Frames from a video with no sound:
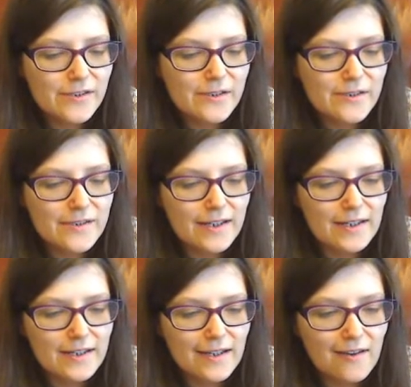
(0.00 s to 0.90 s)
use it
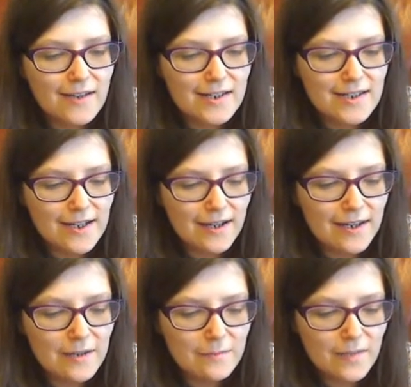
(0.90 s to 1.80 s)
at night
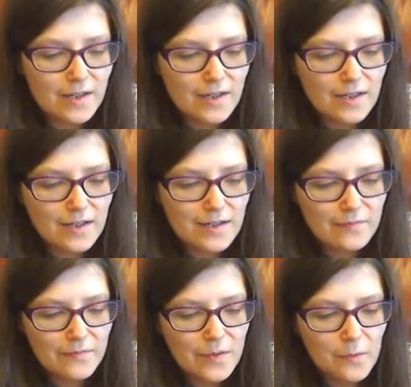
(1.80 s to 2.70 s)
time
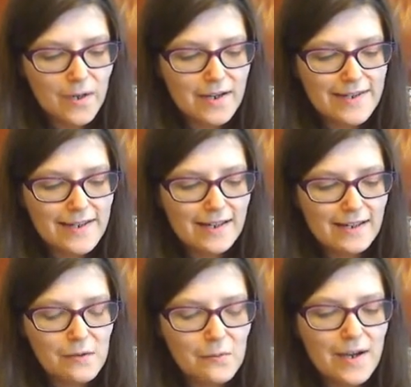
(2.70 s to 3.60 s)
why is it
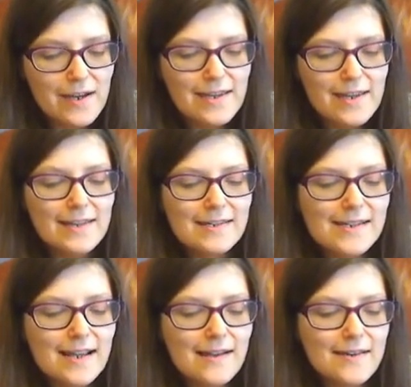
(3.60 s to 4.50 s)
why it's
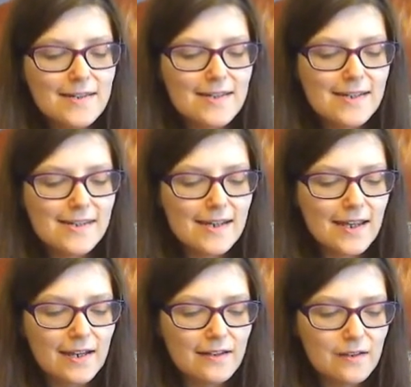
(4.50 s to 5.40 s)
kind to
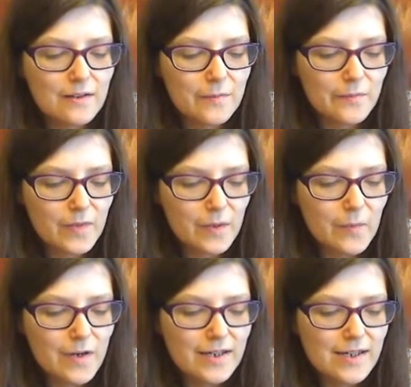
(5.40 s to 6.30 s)
skin
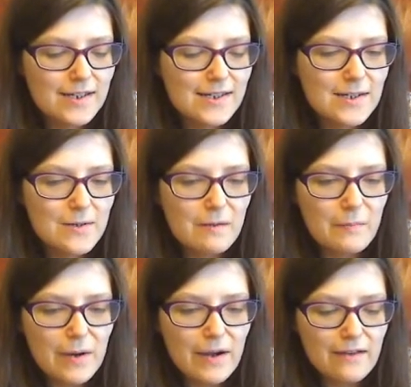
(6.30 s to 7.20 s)
what you can do
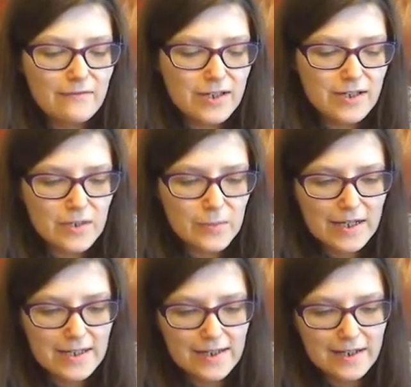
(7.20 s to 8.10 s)
about heavier
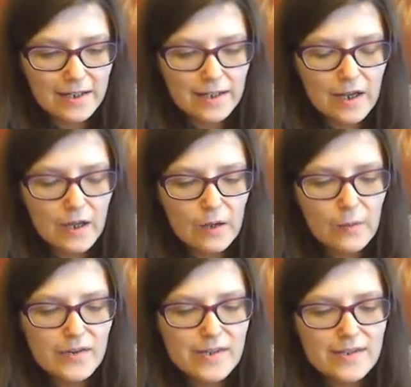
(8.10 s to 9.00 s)
sweating
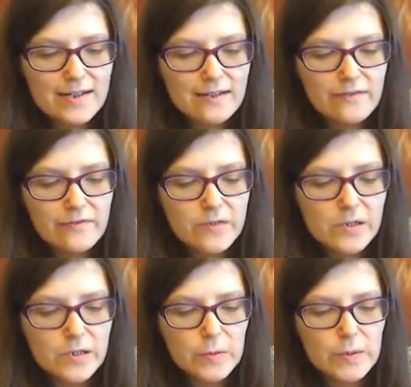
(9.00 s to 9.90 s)
what's the
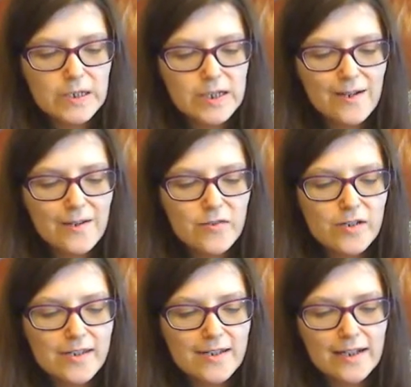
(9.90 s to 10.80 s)
difference between
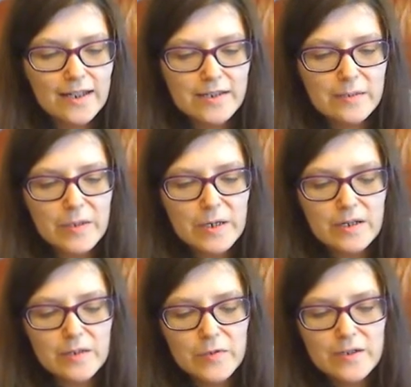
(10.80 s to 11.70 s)
deodorants and
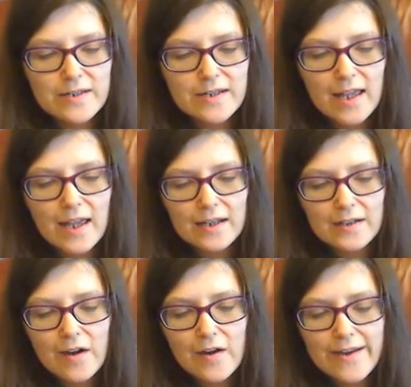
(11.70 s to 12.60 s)
antiperspirants and
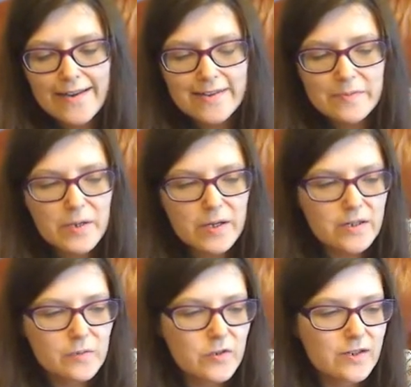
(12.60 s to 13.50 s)
are
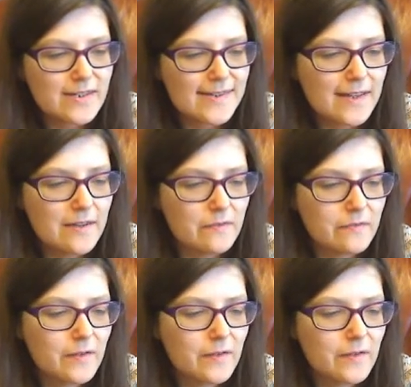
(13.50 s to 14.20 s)
antiperspirants safe